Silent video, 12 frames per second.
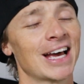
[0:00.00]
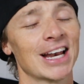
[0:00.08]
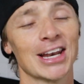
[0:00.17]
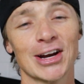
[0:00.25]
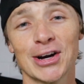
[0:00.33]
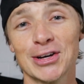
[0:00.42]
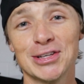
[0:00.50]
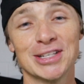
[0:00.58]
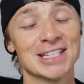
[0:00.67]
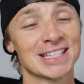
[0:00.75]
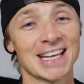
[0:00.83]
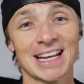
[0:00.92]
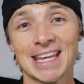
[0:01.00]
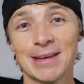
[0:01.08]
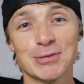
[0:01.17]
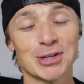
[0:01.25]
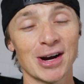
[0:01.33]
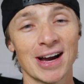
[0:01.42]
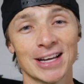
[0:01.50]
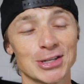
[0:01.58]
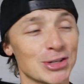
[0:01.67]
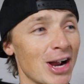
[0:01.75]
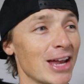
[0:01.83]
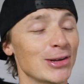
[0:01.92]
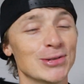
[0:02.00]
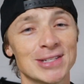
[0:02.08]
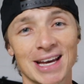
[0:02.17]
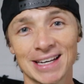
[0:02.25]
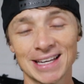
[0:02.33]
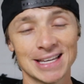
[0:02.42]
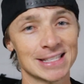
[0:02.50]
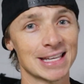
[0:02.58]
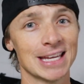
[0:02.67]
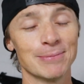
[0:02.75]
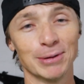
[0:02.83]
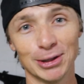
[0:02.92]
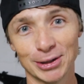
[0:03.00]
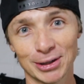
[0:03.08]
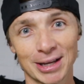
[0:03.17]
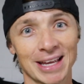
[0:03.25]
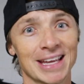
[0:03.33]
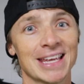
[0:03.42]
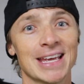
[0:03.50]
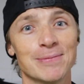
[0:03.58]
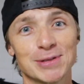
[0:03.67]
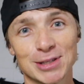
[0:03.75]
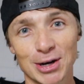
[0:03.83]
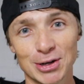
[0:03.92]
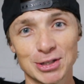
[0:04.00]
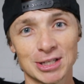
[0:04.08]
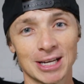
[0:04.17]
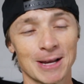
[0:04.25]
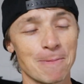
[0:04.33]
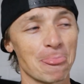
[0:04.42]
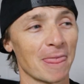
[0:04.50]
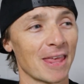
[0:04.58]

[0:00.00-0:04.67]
I learned you just gotta keep trying, try new techniques, keep looking, keep searching.